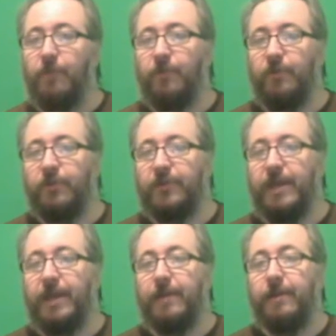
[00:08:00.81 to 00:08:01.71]
to overlook
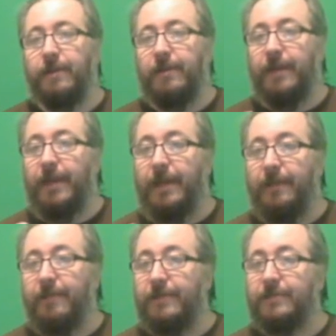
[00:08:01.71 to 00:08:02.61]
that.
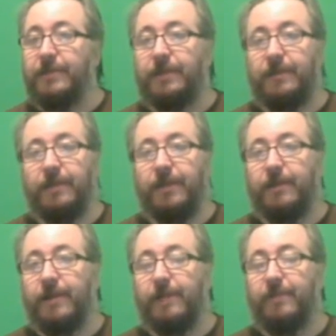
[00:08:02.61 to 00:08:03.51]
And like I said, any
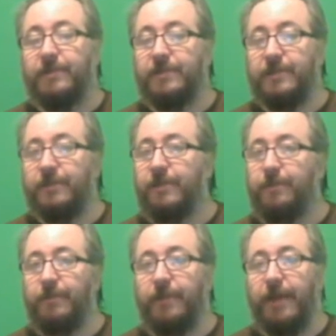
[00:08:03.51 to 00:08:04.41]
comedies that can
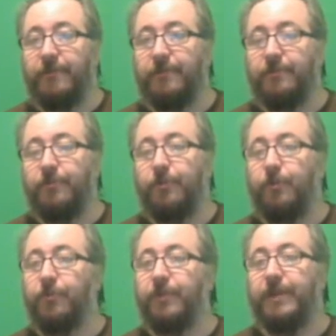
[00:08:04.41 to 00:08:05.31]
keep me laughing through the
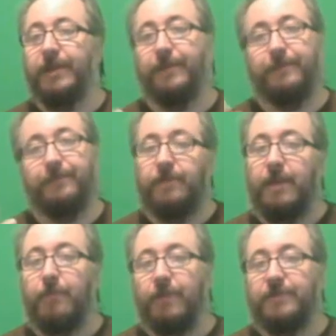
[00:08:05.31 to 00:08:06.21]
whole thing,
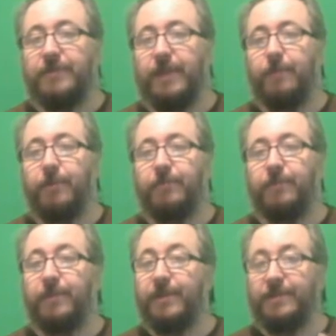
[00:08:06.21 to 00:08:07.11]
they resonate with
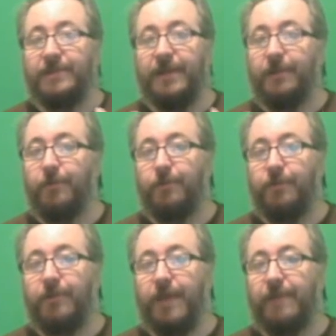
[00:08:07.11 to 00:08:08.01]
me because I don't
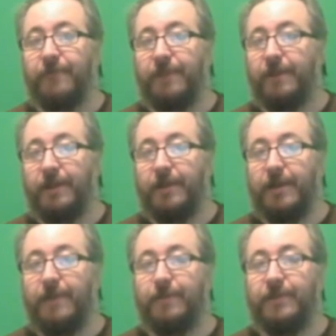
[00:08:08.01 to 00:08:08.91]
really laugh at a lot of
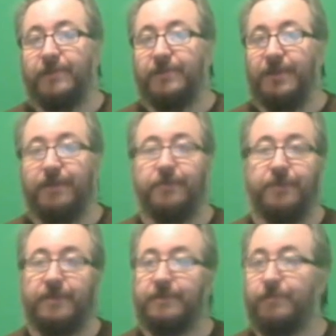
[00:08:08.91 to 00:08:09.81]
comedies. A lot of
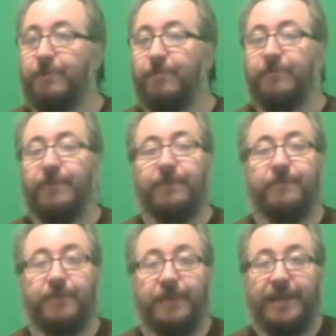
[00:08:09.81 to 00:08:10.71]
things that people find
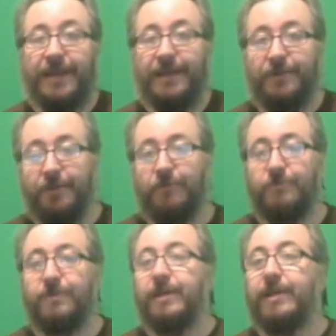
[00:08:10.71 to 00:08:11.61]
funny, I
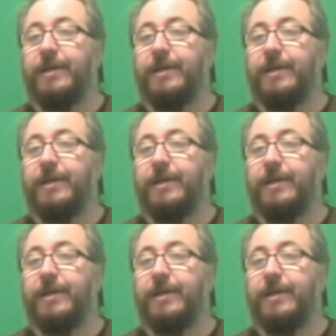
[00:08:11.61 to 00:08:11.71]
don't.